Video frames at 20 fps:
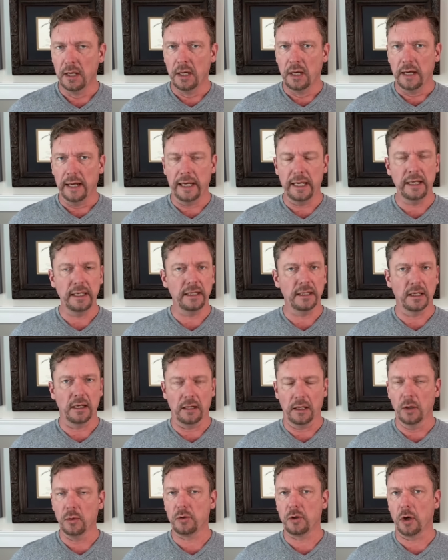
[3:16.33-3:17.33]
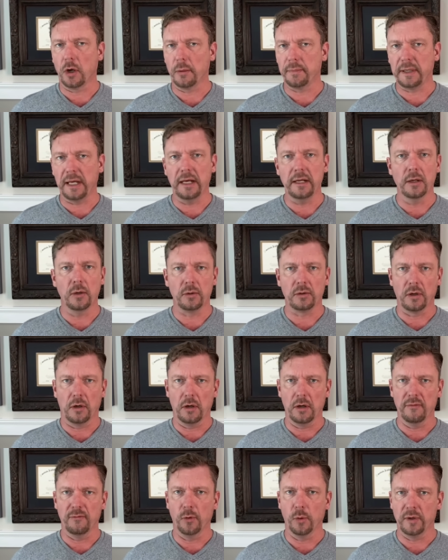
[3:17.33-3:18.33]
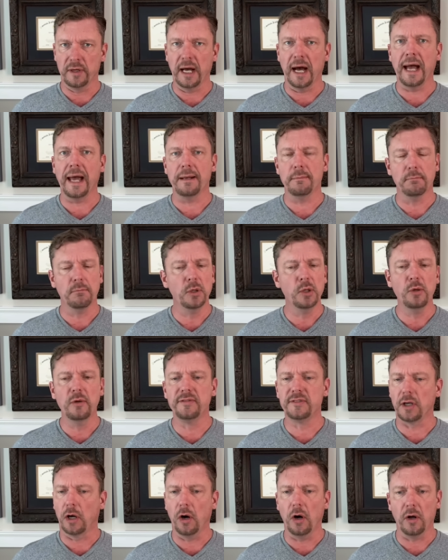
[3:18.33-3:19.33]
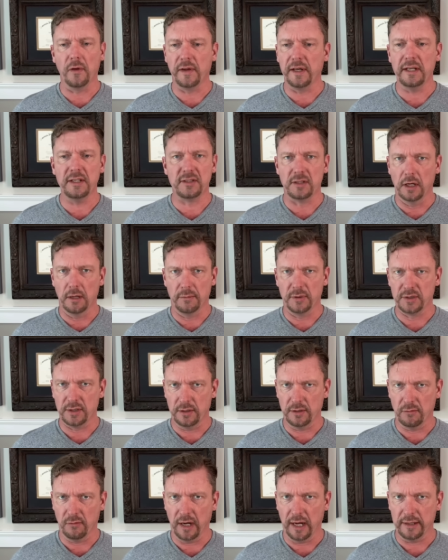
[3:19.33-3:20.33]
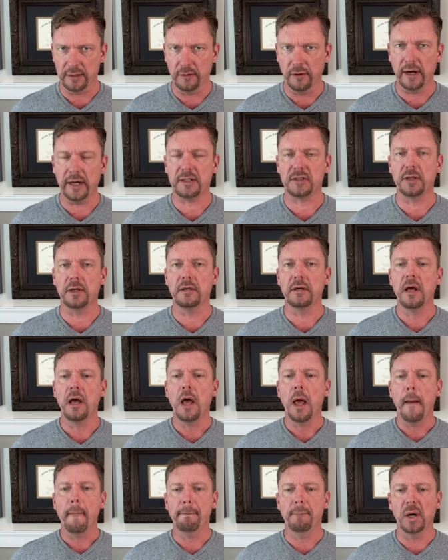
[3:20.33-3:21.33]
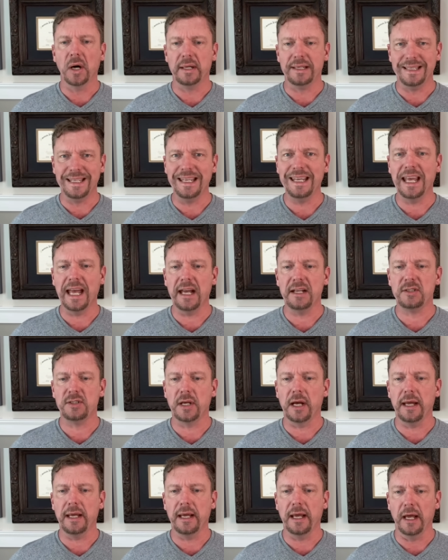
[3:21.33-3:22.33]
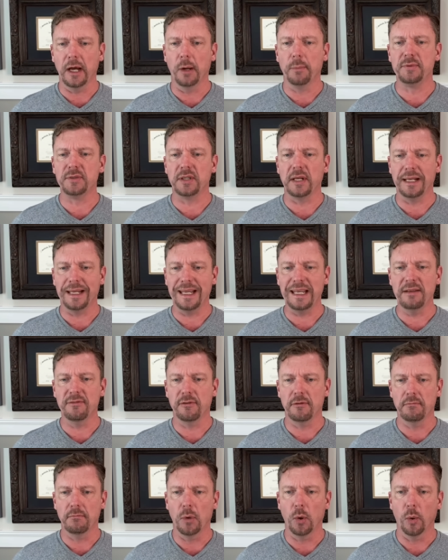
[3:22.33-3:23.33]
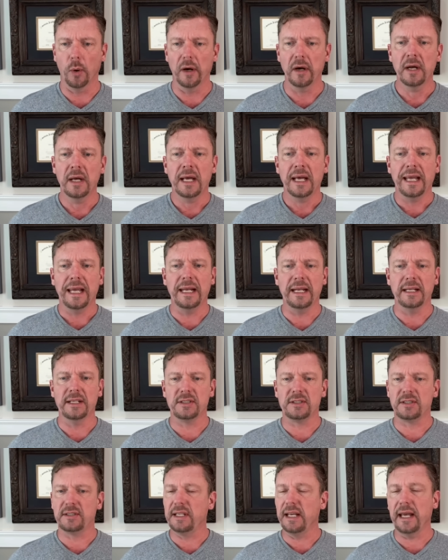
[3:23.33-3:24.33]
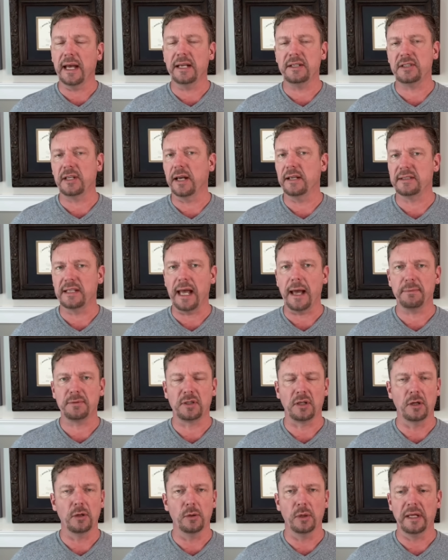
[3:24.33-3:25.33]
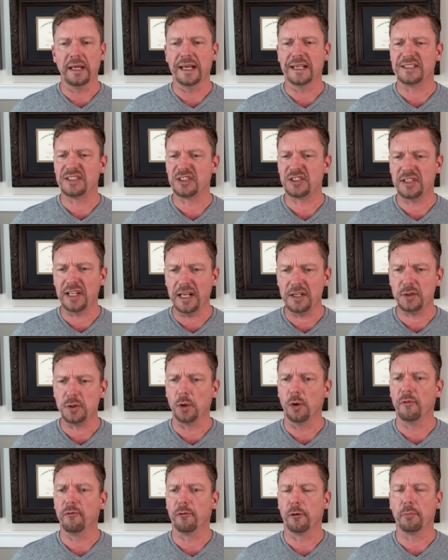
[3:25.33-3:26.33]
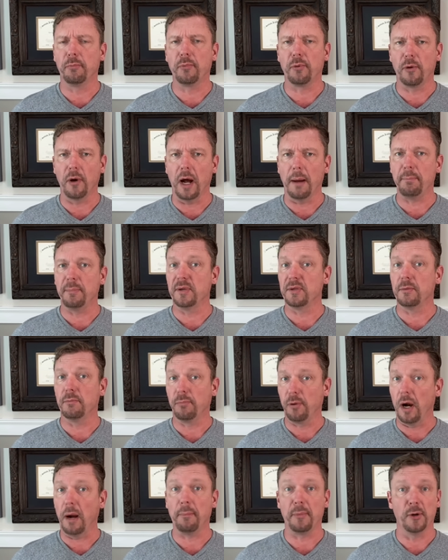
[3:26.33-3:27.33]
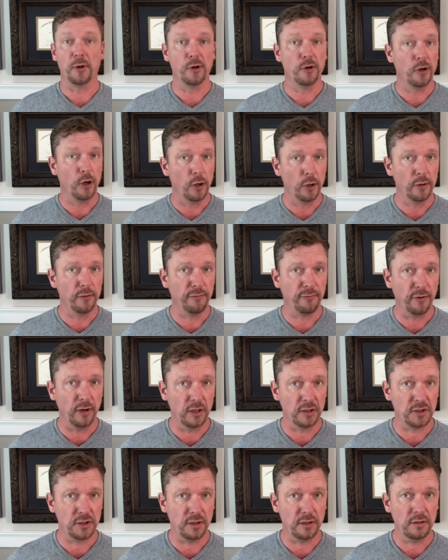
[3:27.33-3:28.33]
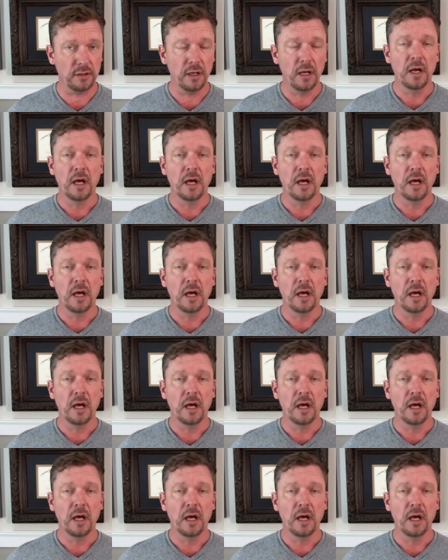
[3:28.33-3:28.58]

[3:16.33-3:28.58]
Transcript: Eating a low carb keto carnivore diet moves all these numbers in the right direction, but DHA helps it even more. It is, DHA is absolutely essential for proper, proper nerve function